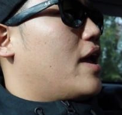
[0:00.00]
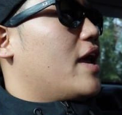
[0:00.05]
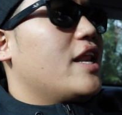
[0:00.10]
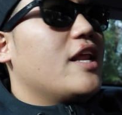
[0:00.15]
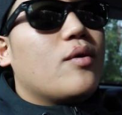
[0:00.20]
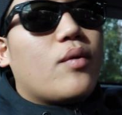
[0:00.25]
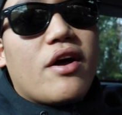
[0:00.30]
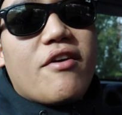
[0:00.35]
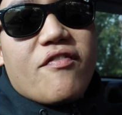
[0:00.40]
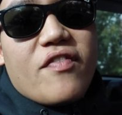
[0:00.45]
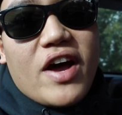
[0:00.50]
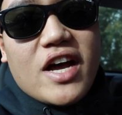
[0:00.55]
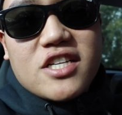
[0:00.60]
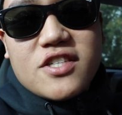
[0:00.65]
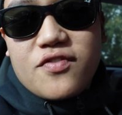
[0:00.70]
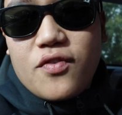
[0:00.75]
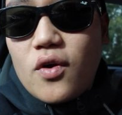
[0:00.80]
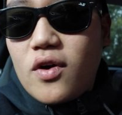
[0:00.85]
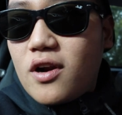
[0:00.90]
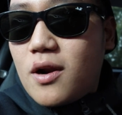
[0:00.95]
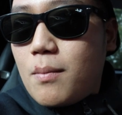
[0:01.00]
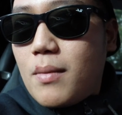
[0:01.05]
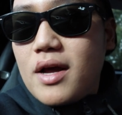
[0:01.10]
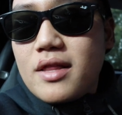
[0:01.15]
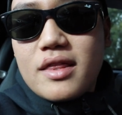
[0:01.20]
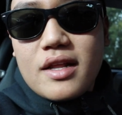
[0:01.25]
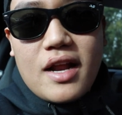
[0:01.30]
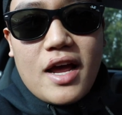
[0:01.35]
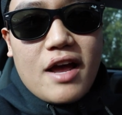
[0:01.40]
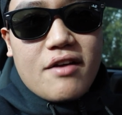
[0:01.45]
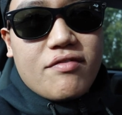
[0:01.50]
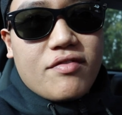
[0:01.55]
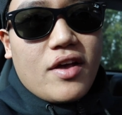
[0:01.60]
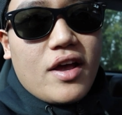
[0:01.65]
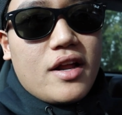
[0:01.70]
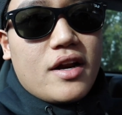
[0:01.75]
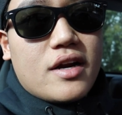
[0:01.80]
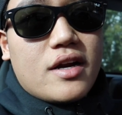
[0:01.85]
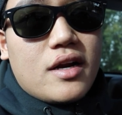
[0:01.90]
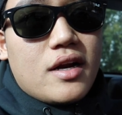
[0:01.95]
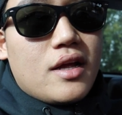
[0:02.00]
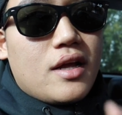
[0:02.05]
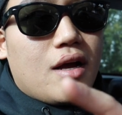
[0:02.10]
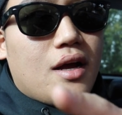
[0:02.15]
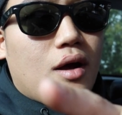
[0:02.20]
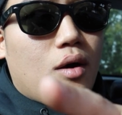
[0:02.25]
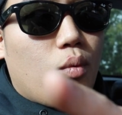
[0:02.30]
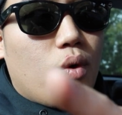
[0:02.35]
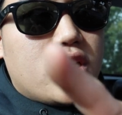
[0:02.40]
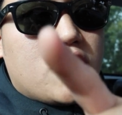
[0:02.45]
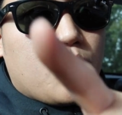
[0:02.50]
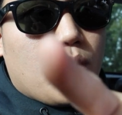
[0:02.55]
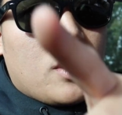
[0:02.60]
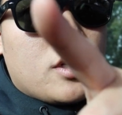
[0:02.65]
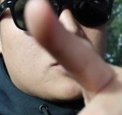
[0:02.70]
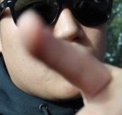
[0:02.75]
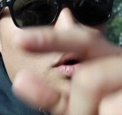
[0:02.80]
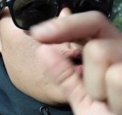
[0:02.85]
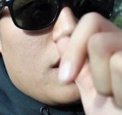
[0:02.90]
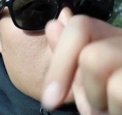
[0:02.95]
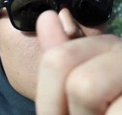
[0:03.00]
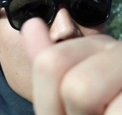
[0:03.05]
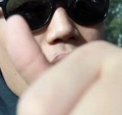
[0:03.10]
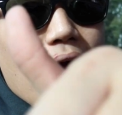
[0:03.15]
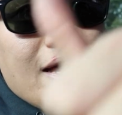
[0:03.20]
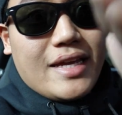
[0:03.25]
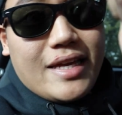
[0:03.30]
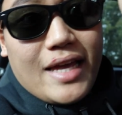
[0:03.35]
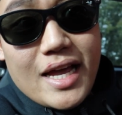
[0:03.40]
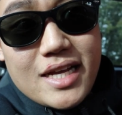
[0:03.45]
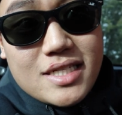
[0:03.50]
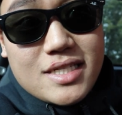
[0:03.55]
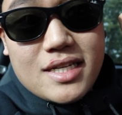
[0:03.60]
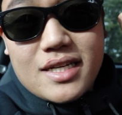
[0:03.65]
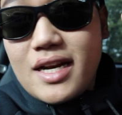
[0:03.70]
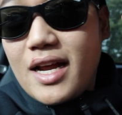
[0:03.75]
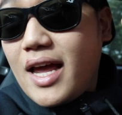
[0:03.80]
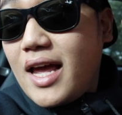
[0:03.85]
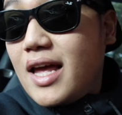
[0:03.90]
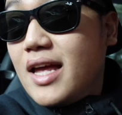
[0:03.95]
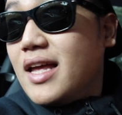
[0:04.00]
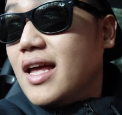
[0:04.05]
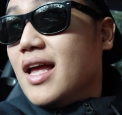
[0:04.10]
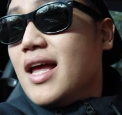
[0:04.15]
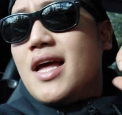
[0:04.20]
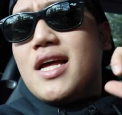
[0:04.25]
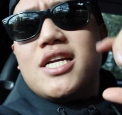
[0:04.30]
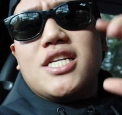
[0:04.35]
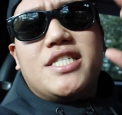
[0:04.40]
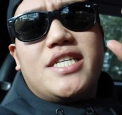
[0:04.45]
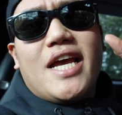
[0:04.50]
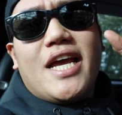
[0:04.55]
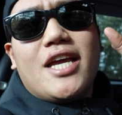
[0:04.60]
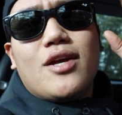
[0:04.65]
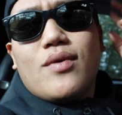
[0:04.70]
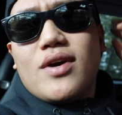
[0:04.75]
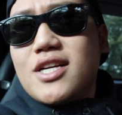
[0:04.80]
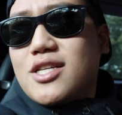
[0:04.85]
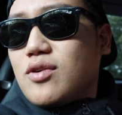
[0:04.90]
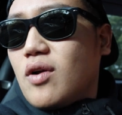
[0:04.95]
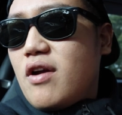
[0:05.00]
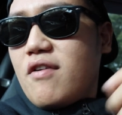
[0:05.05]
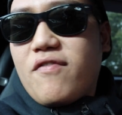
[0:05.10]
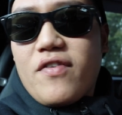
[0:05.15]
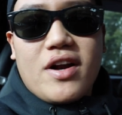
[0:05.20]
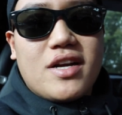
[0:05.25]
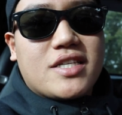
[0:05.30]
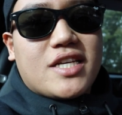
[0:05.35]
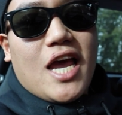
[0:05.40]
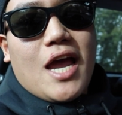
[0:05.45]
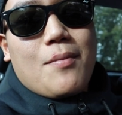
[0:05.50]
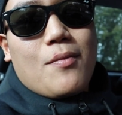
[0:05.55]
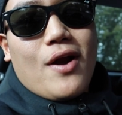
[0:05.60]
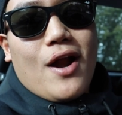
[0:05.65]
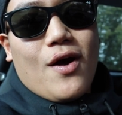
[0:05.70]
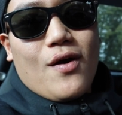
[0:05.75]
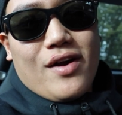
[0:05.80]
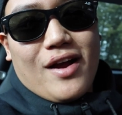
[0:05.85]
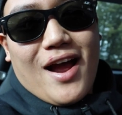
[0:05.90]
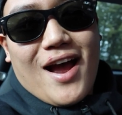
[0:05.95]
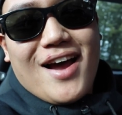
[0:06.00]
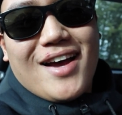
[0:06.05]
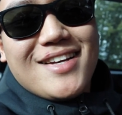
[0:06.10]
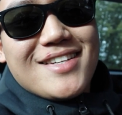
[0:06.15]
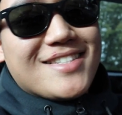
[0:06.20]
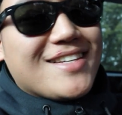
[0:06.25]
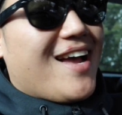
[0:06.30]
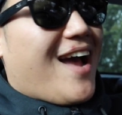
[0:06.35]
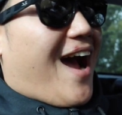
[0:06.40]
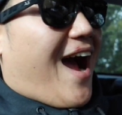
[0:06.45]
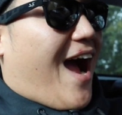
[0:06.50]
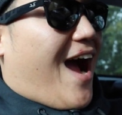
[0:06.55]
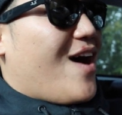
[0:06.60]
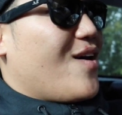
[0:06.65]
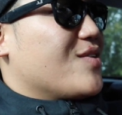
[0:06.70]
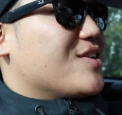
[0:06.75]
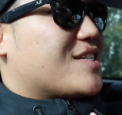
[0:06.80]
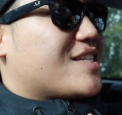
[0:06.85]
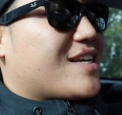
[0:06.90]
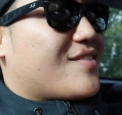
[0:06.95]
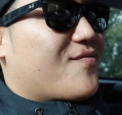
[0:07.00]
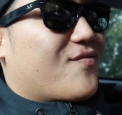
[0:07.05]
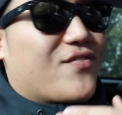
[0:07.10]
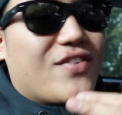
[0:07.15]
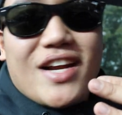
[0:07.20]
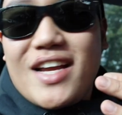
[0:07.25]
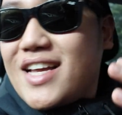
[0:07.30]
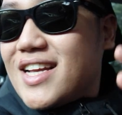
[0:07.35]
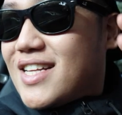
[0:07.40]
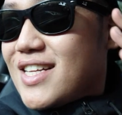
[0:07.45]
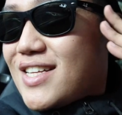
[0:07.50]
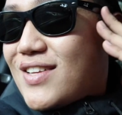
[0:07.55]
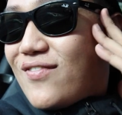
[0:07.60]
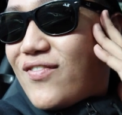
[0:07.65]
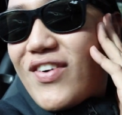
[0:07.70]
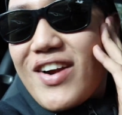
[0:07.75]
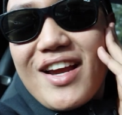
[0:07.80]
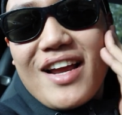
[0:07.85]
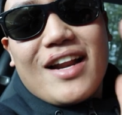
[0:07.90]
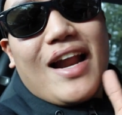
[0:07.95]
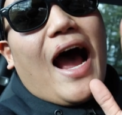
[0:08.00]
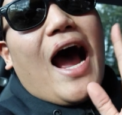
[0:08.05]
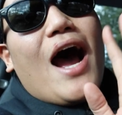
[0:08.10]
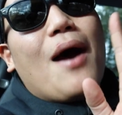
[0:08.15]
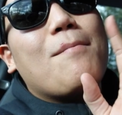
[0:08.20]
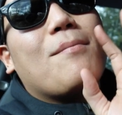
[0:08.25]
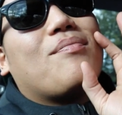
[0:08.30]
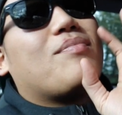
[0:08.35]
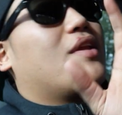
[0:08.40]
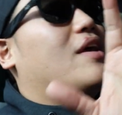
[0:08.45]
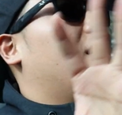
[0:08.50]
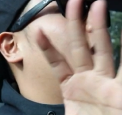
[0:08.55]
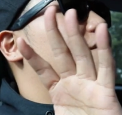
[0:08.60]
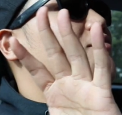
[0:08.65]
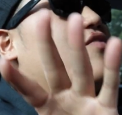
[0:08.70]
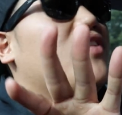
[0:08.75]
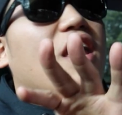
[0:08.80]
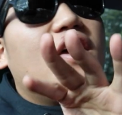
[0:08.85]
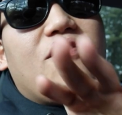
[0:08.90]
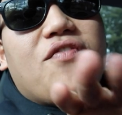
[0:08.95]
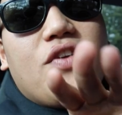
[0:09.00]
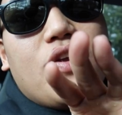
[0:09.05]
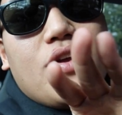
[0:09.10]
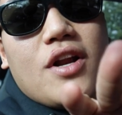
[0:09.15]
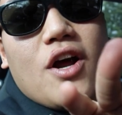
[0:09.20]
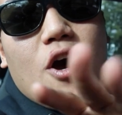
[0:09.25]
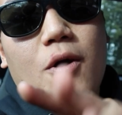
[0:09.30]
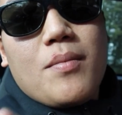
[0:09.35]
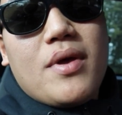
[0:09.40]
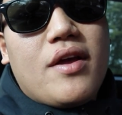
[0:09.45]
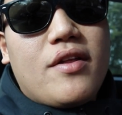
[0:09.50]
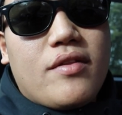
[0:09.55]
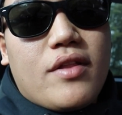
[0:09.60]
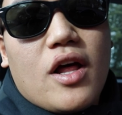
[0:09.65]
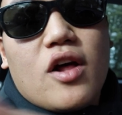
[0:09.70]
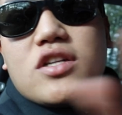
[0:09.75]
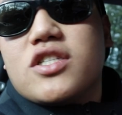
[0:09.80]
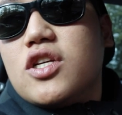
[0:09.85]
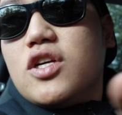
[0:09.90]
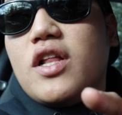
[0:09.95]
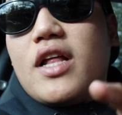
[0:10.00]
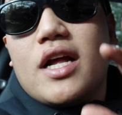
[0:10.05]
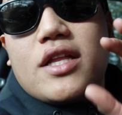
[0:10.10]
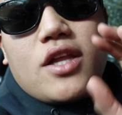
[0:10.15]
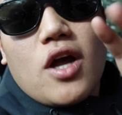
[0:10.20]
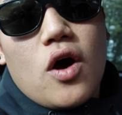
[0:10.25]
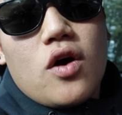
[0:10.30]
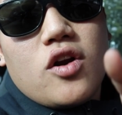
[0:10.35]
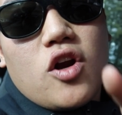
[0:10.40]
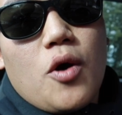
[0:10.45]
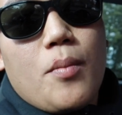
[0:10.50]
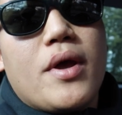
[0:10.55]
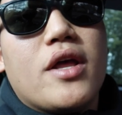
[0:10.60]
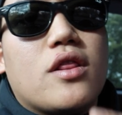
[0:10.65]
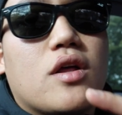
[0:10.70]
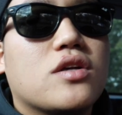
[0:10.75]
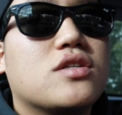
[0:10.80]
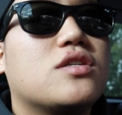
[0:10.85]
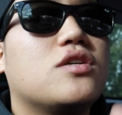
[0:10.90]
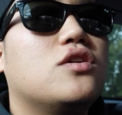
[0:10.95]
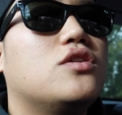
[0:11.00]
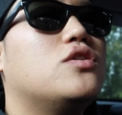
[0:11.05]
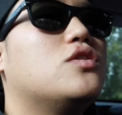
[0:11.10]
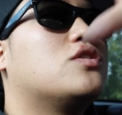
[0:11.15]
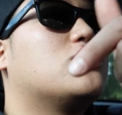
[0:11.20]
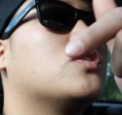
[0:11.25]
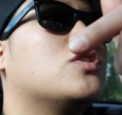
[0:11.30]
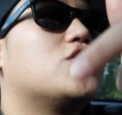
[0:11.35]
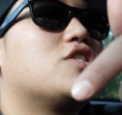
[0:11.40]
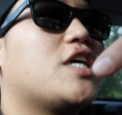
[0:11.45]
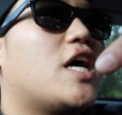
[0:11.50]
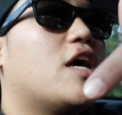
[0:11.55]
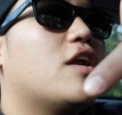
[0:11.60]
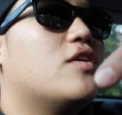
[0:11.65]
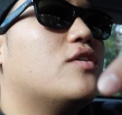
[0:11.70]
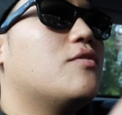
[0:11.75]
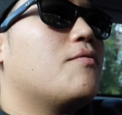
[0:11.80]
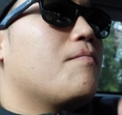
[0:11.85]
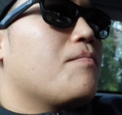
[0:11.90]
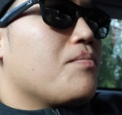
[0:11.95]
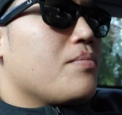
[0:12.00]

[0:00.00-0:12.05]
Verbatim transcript: Anyway, fast forward a month and a half later, which was what yesterday, January 21st came around, guys. I was freaking freaking. I'm if if you know me, and those of you that don't know me, and those of you new to the channel,